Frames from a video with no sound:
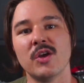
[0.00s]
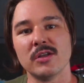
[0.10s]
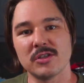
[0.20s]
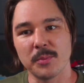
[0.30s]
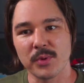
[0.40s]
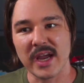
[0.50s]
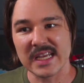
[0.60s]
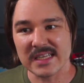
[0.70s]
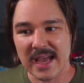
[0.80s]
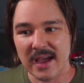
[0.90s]
to break
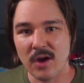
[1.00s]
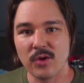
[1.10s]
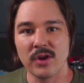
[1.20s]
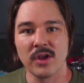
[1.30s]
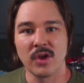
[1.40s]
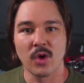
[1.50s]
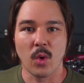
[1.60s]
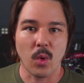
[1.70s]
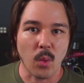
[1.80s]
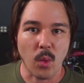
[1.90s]
down
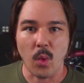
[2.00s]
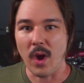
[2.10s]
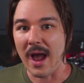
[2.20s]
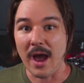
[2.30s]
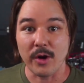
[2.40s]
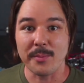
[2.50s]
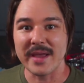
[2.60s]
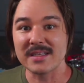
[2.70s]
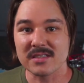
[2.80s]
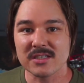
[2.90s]
how to make
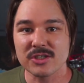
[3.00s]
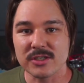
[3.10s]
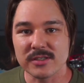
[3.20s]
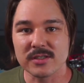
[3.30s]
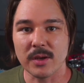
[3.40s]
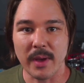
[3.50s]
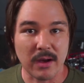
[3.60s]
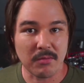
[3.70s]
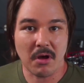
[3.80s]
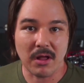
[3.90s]
decisions about
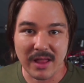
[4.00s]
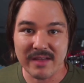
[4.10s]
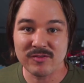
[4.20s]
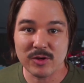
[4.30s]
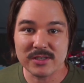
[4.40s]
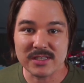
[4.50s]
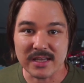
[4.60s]
a life choice like